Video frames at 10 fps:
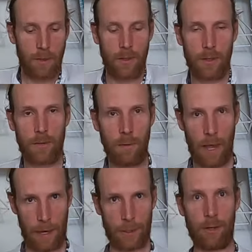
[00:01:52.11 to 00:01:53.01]
just
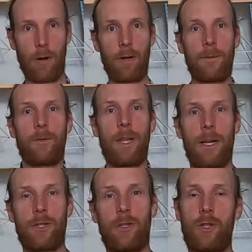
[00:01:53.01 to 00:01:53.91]
relax your arms,
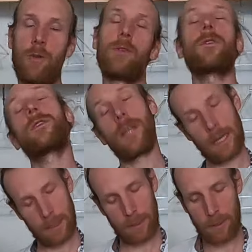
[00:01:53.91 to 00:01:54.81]
relax your shoulders,
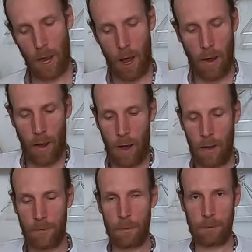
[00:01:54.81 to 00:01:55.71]
neck is
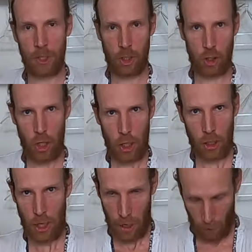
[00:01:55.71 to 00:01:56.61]
soft, you shake
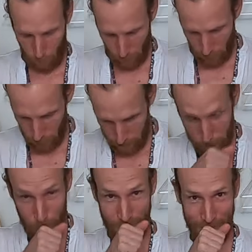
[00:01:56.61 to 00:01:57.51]
it out,
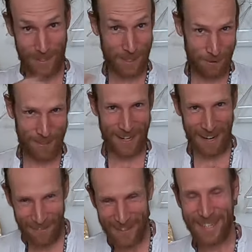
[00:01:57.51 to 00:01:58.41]
squeeze it
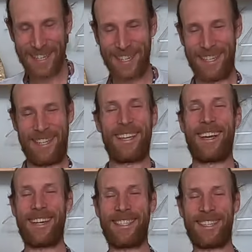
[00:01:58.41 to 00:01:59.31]
out.
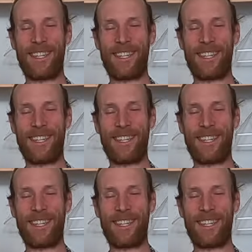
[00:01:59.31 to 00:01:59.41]
Eyes